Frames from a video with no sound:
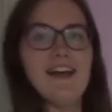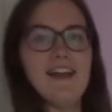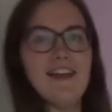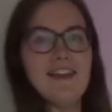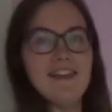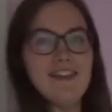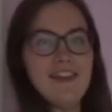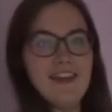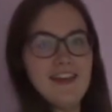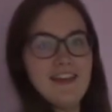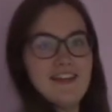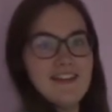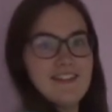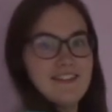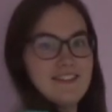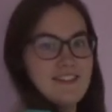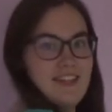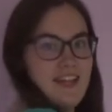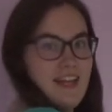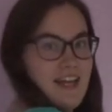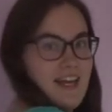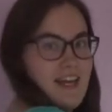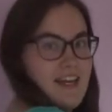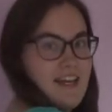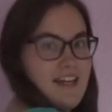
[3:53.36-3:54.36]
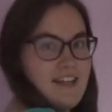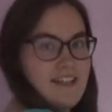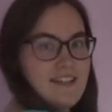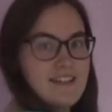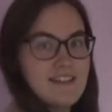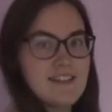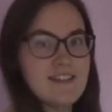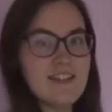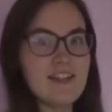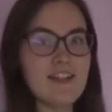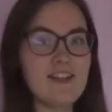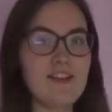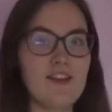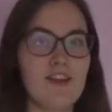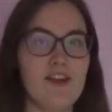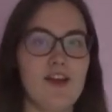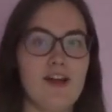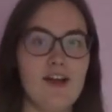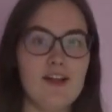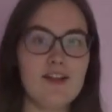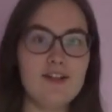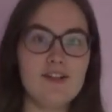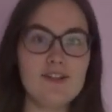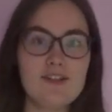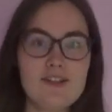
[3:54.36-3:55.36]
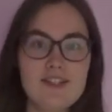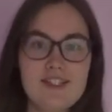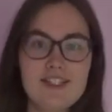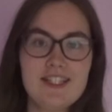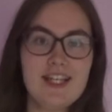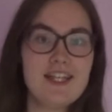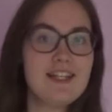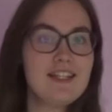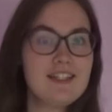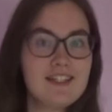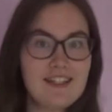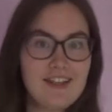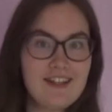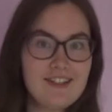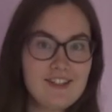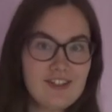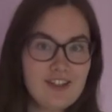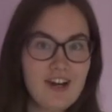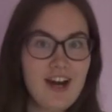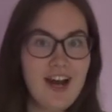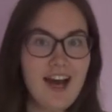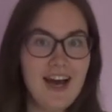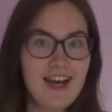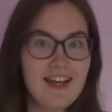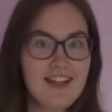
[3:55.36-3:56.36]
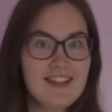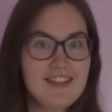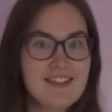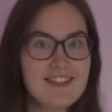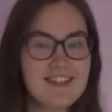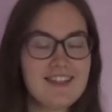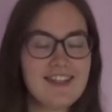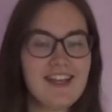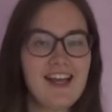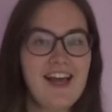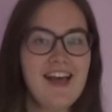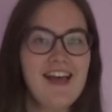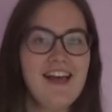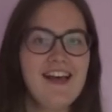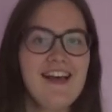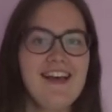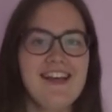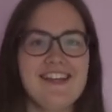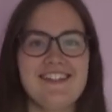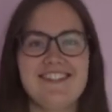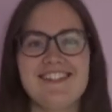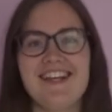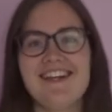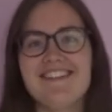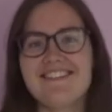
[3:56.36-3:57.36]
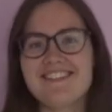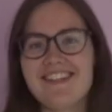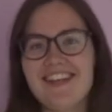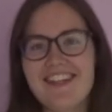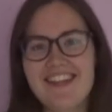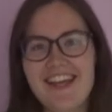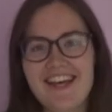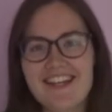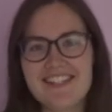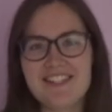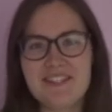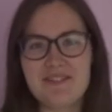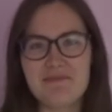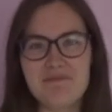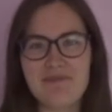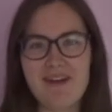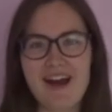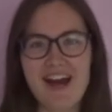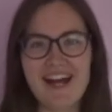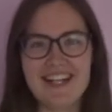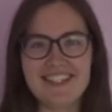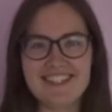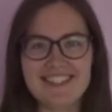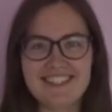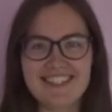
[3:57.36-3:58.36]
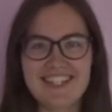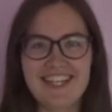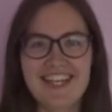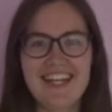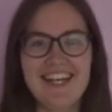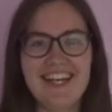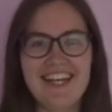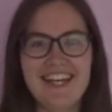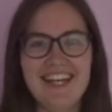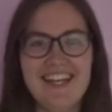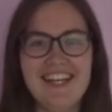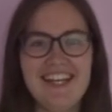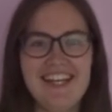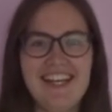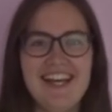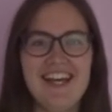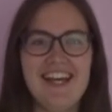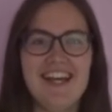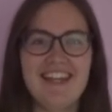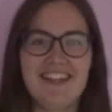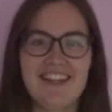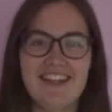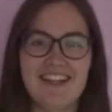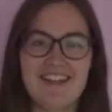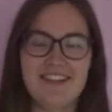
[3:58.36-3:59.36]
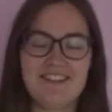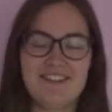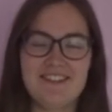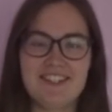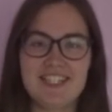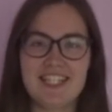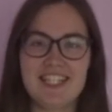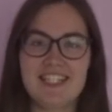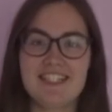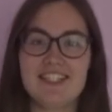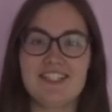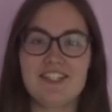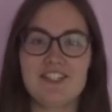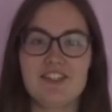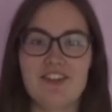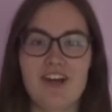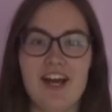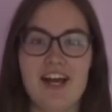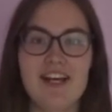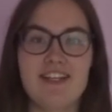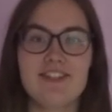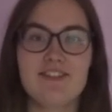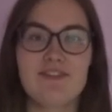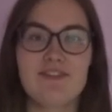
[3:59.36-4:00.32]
this is the Lucinda dress. It sounds like that's the brand. The Lucinda dress